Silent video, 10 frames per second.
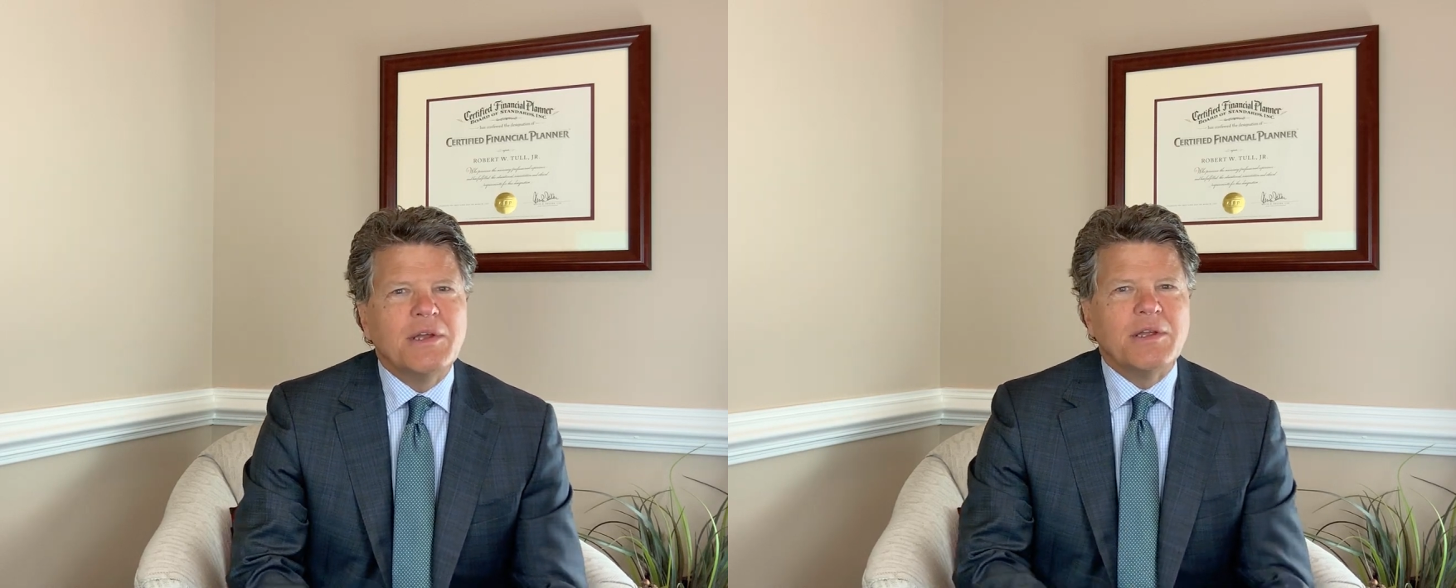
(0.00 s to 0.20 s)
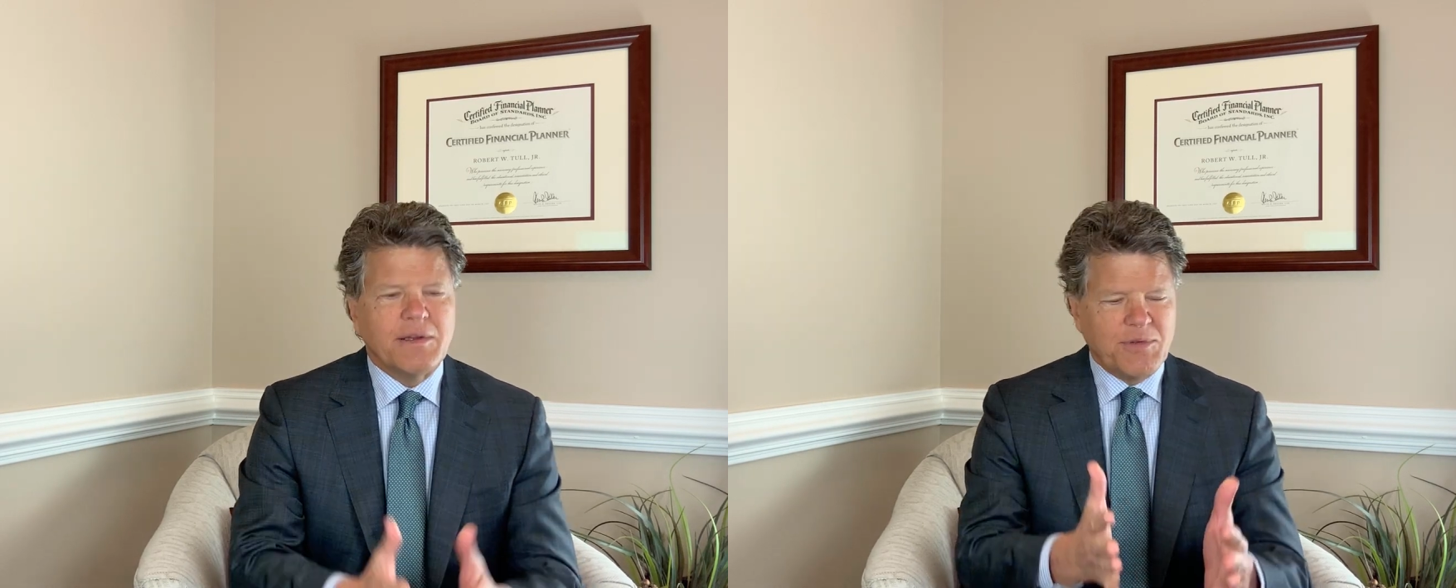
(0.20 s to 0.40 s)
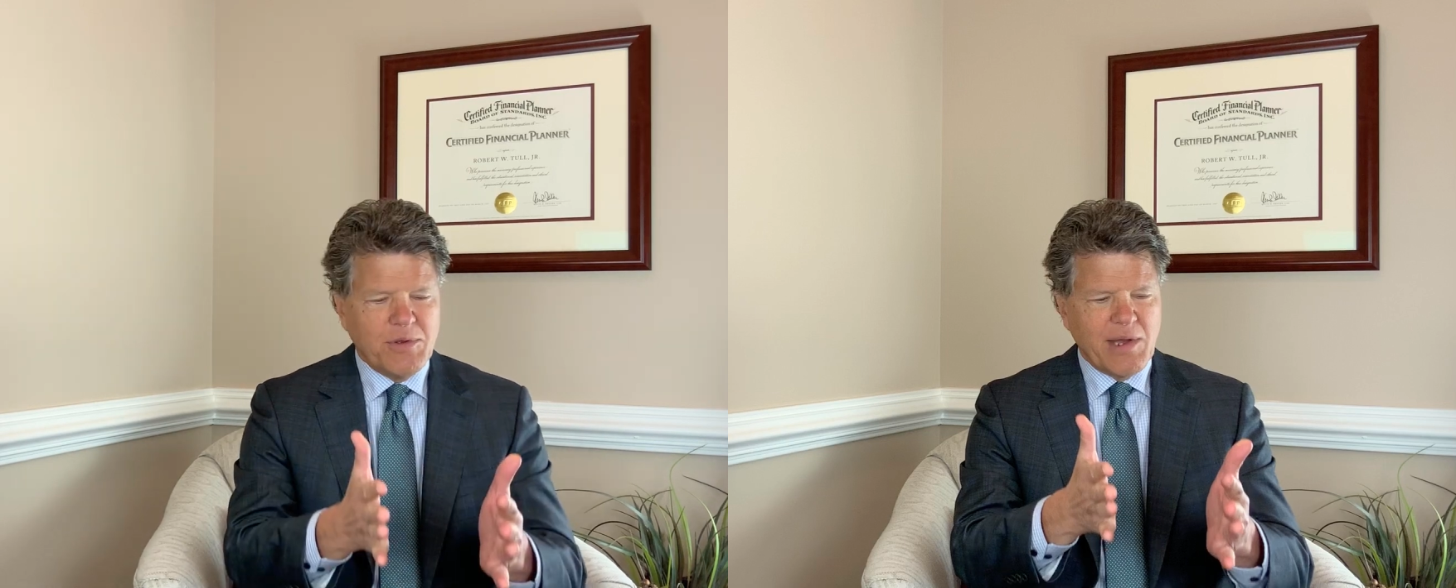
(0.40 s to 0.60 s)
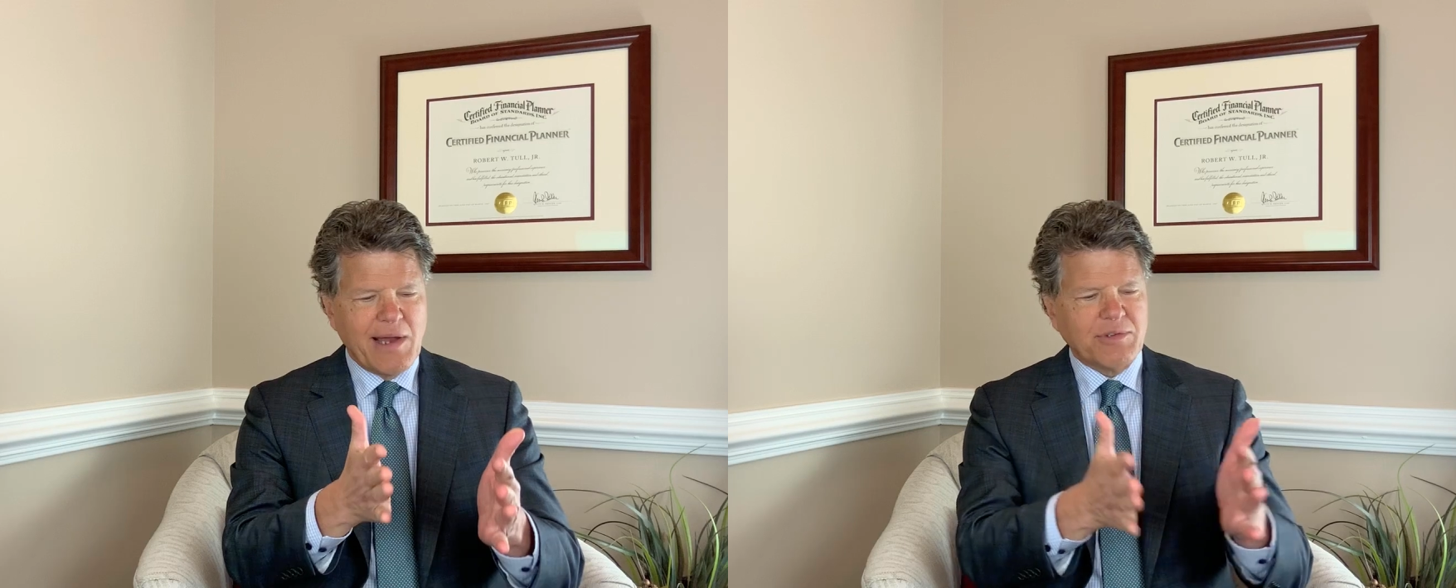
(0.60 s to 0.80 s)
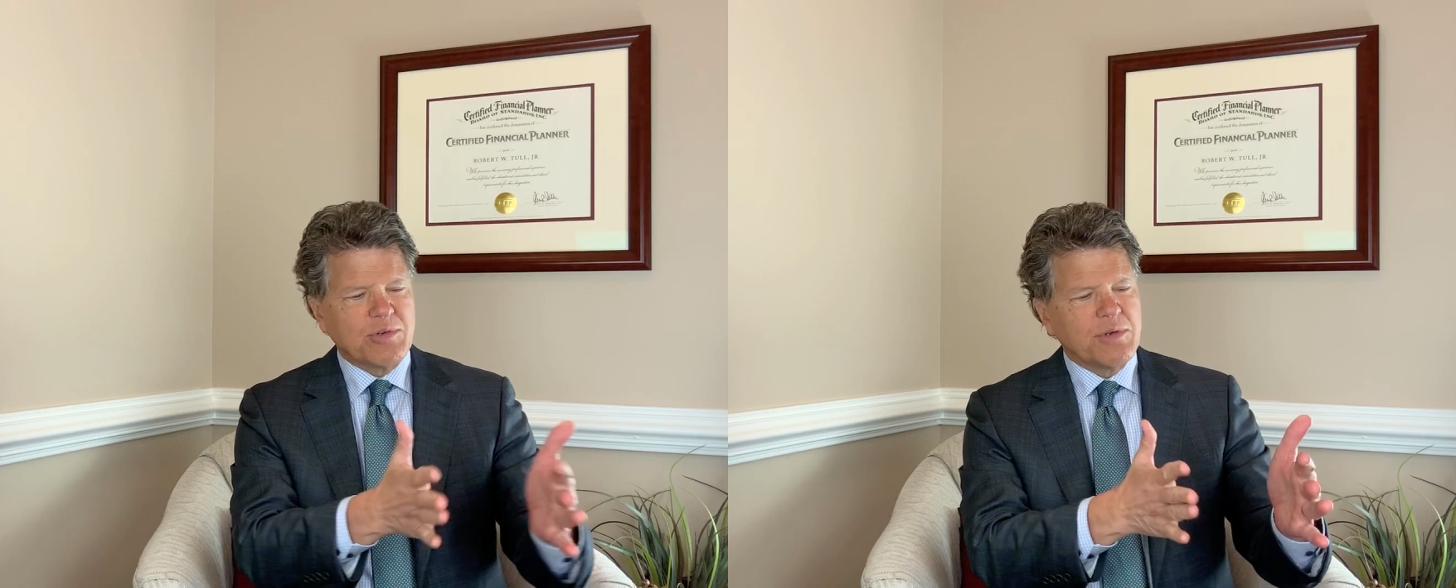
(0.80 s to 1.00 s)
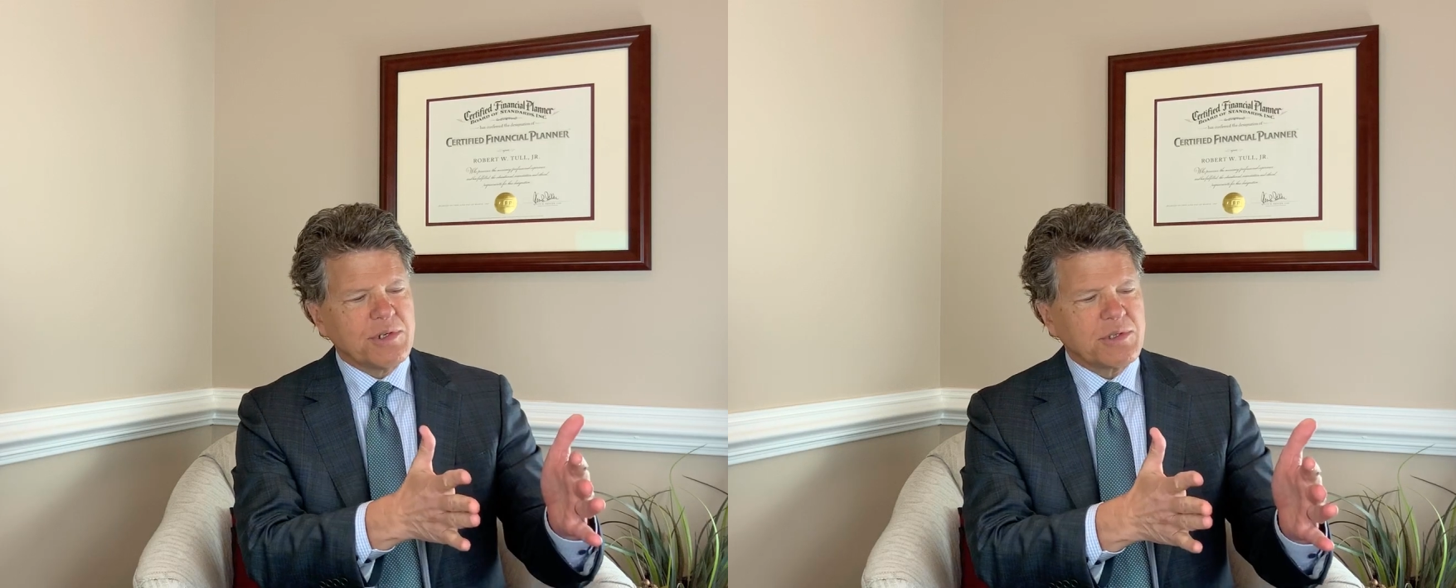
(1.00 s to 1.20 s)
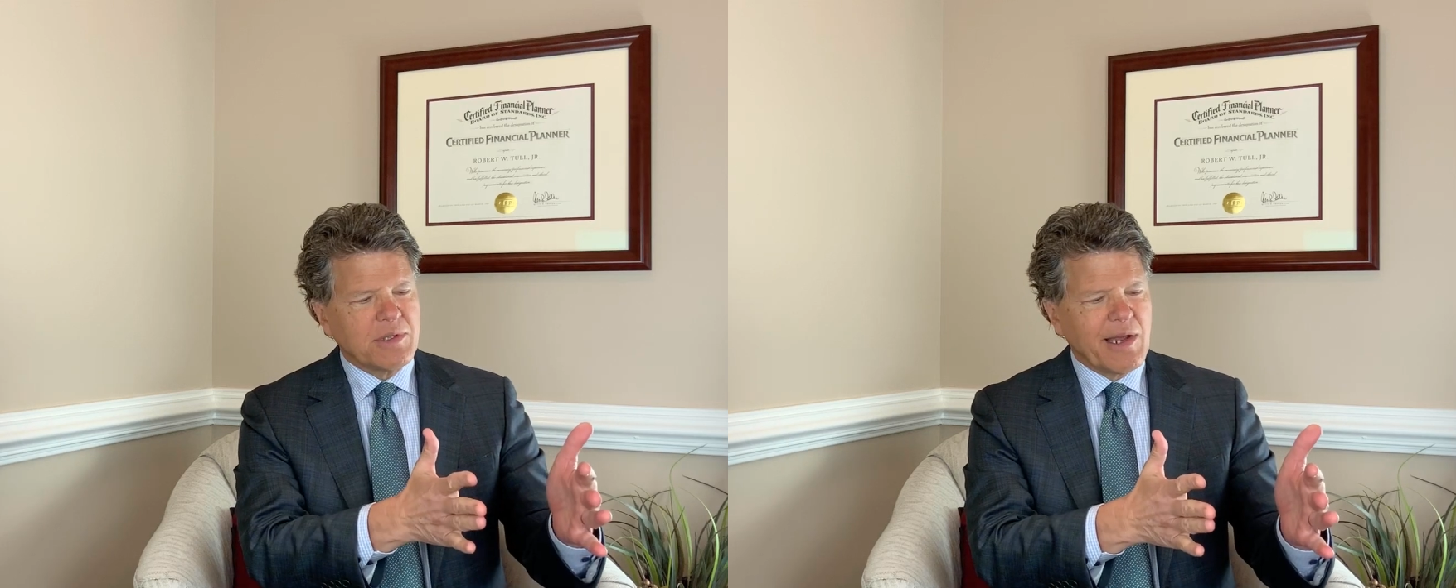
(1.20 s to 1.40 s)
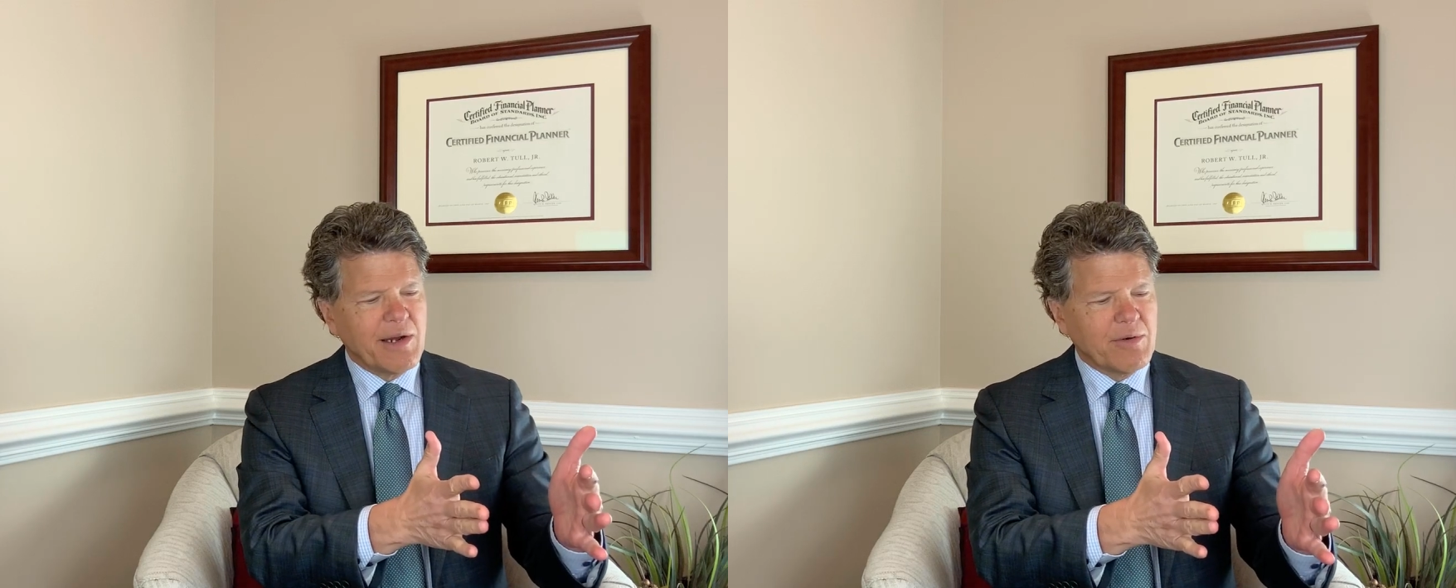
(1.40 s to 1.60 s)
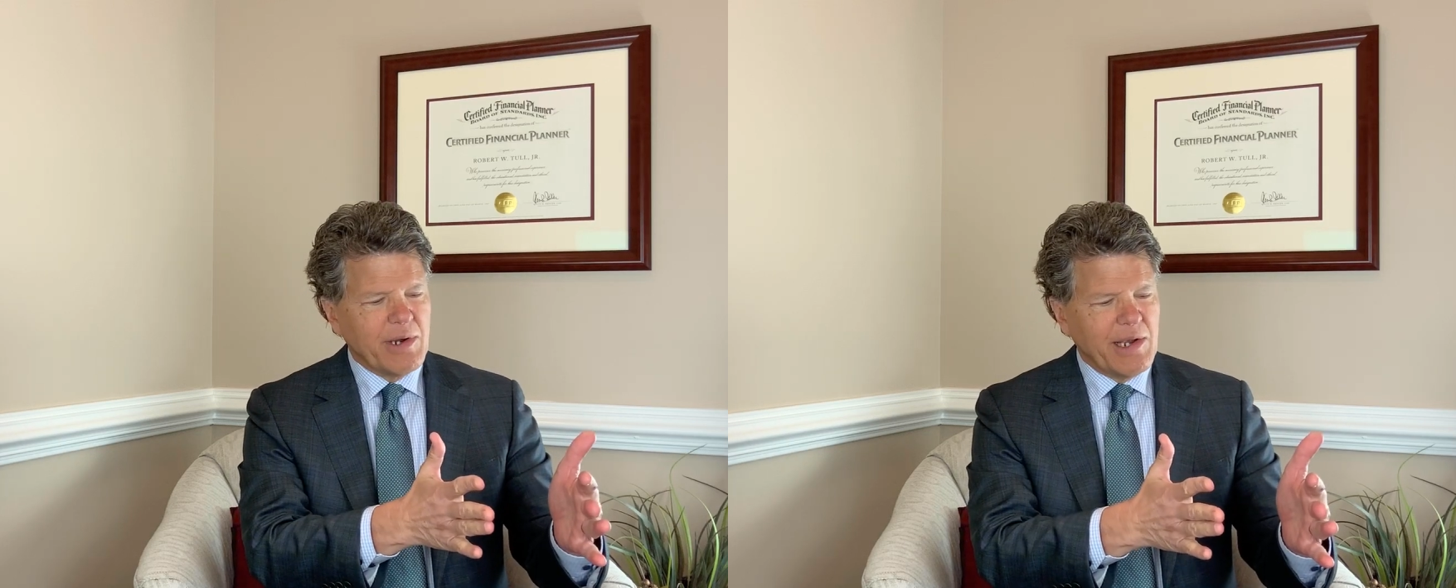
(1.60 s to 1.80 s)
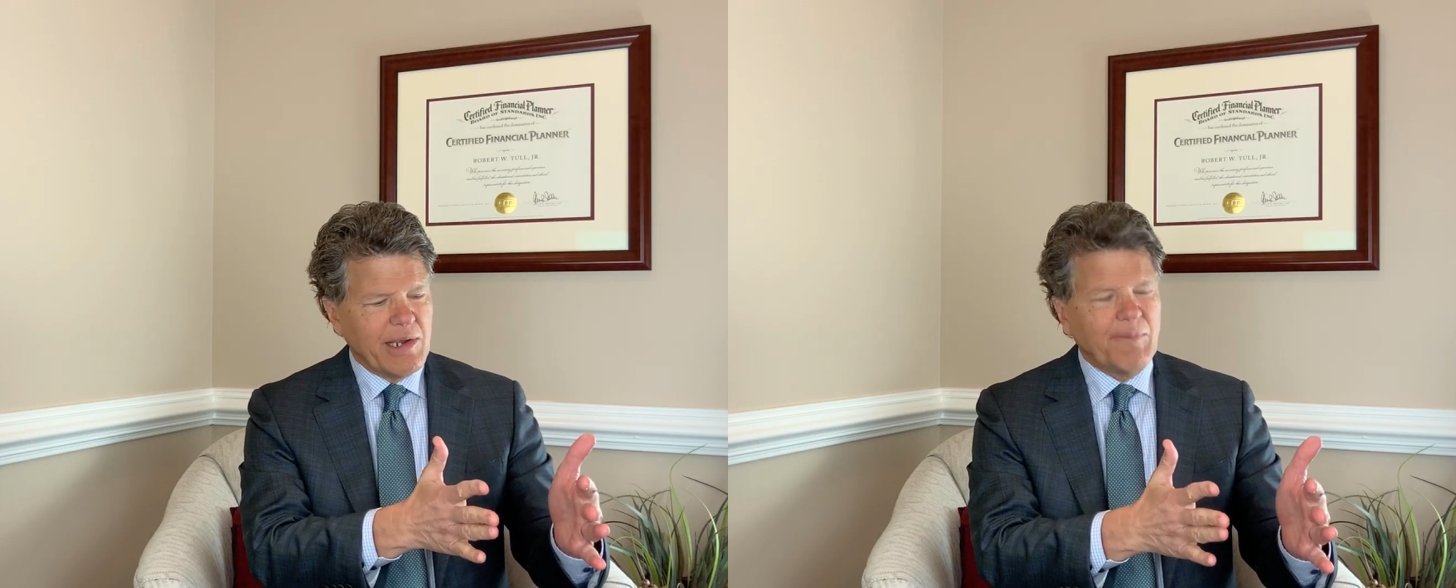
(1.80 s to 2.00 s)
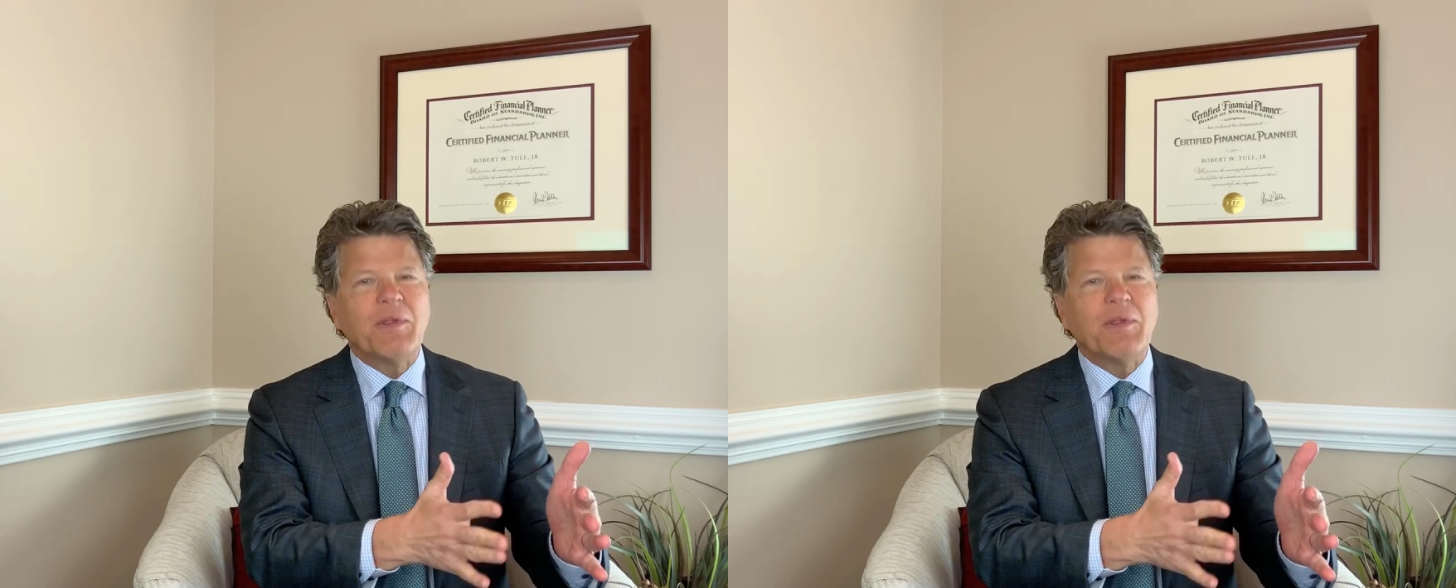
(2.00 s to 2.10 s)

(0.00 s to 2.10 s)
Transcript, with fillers: If you have a traditional IRA